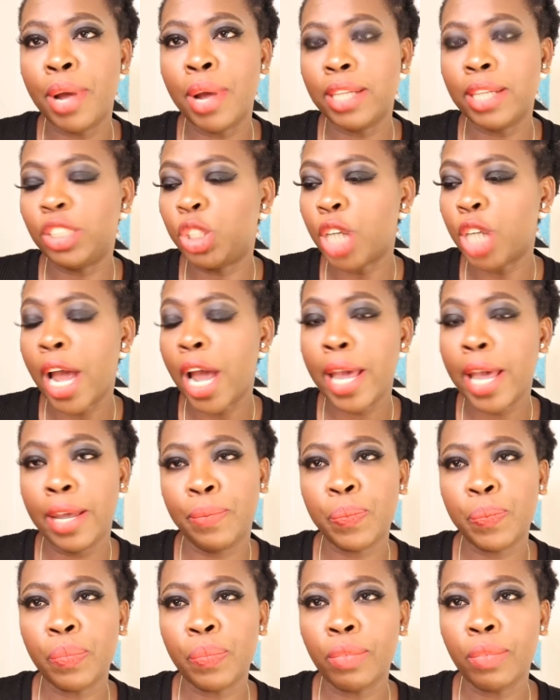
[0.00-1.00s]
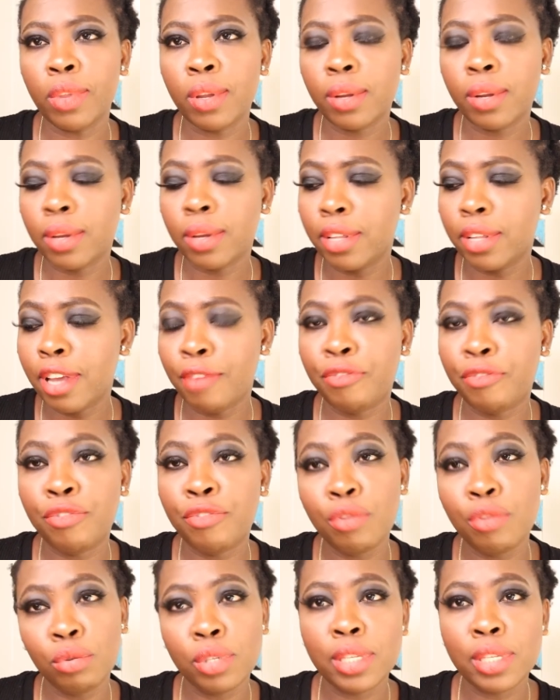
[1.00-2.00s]
trying the
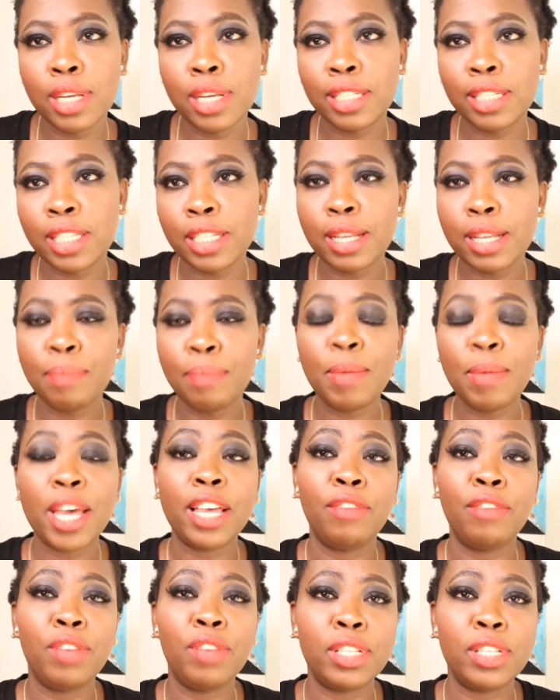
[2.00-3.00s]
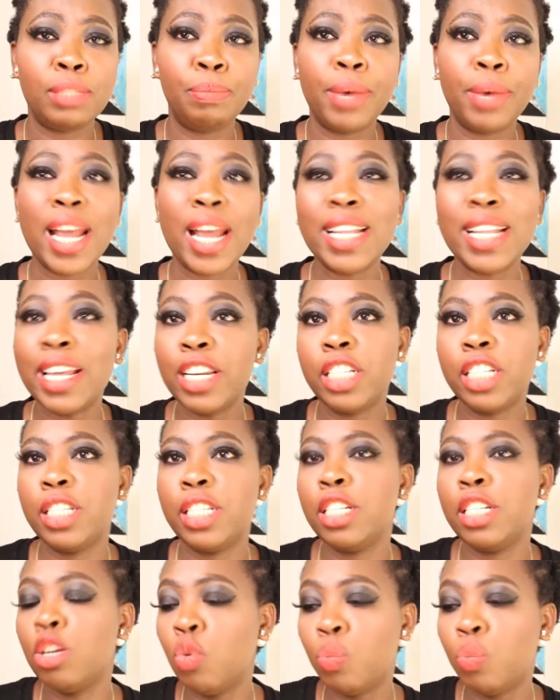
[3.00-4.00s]
food, the thing they make, if it's bread,
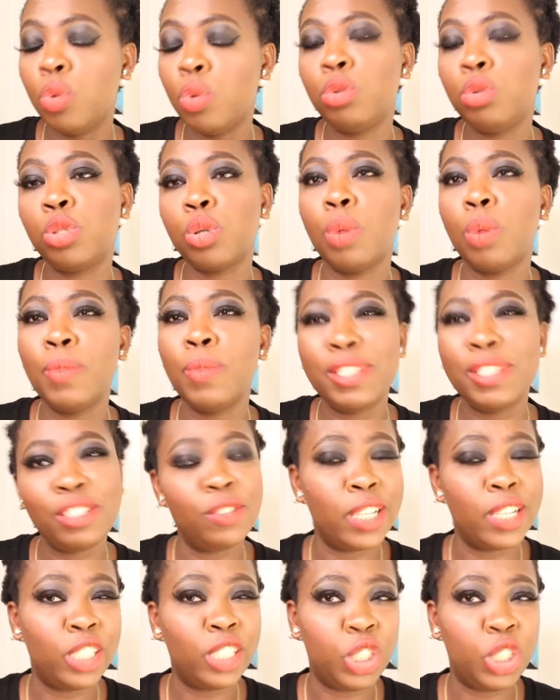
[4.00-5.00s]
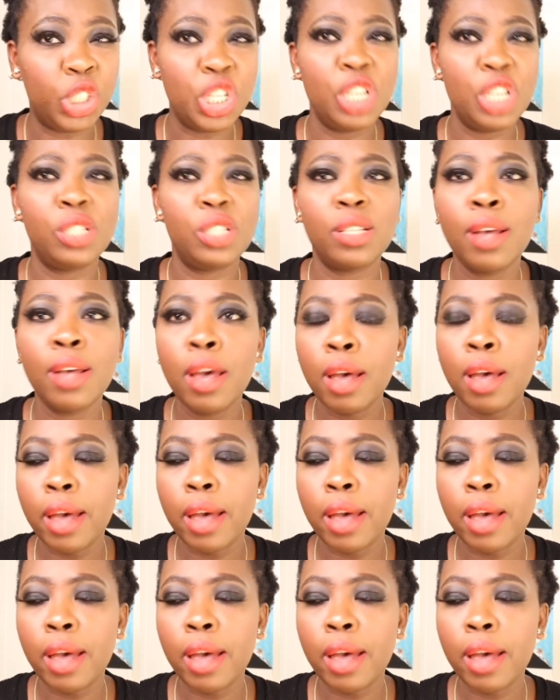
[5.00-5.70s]
anything, they will put some cheese,